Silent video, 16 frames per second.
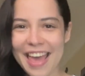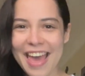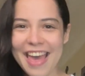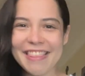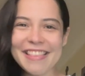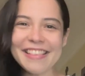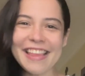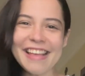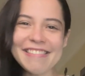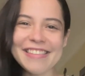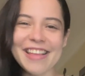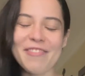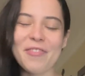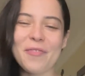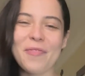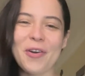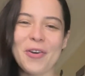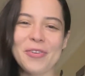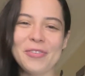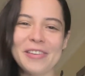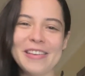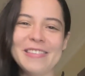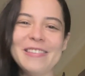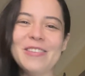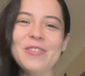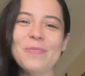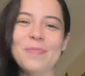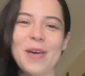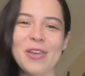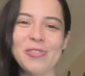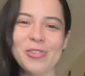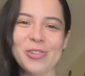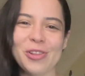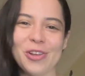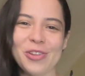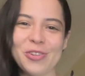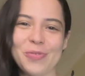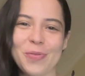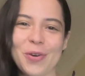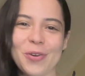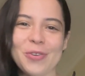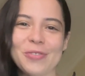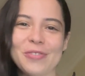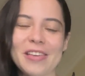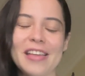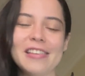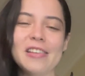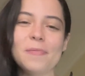The last type of post is this special launch post, and this